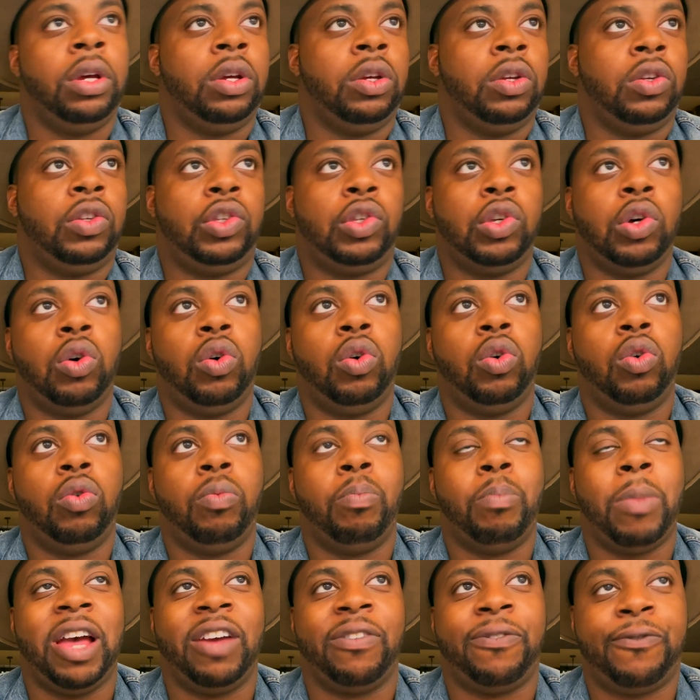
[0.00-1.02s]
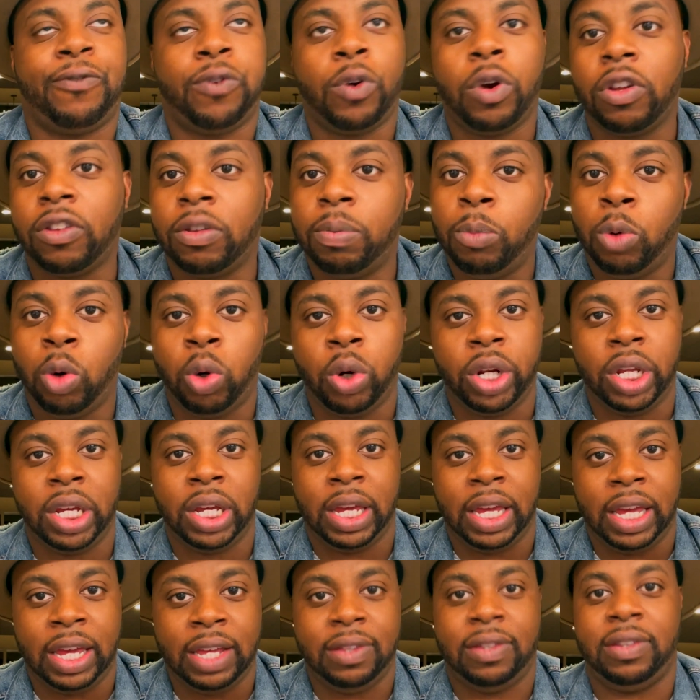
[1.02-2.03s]
So my first
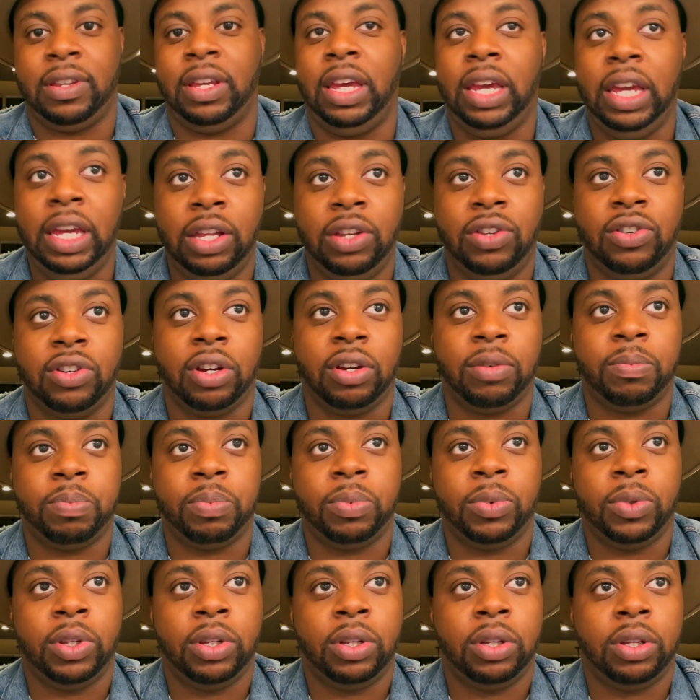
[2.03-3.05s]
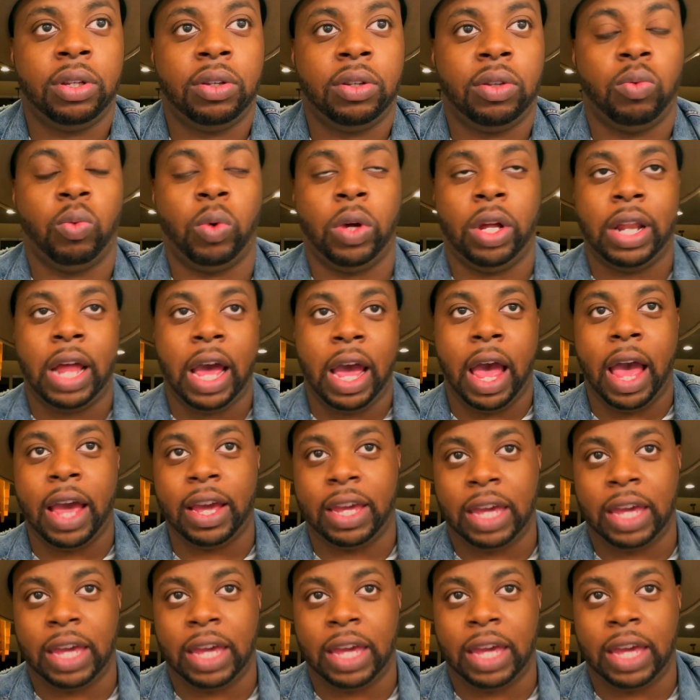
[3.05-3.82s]
morning into Egypt, well, I, I